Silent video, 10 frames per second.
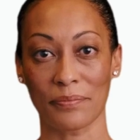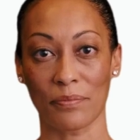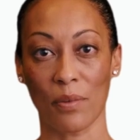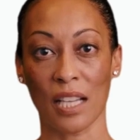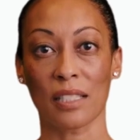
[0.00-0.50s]

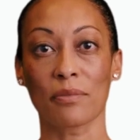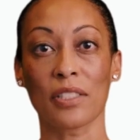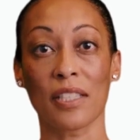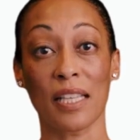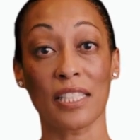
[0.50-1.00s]
Welcome
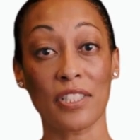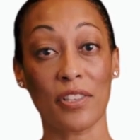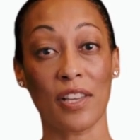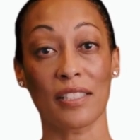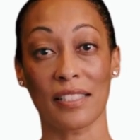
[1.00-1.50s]
to the
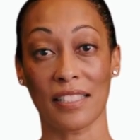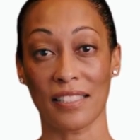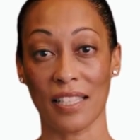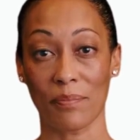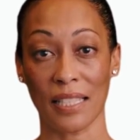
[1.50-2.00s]
lecture on
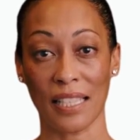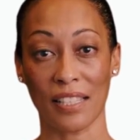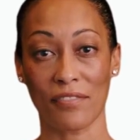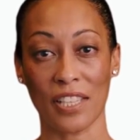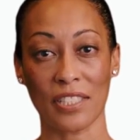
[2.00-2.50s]
Systemic
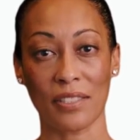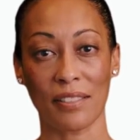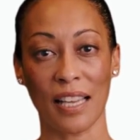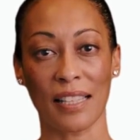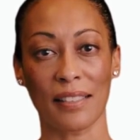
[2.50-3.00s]
Intervention
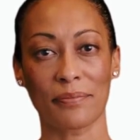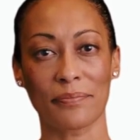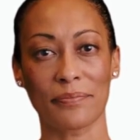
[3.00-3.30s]
Planning.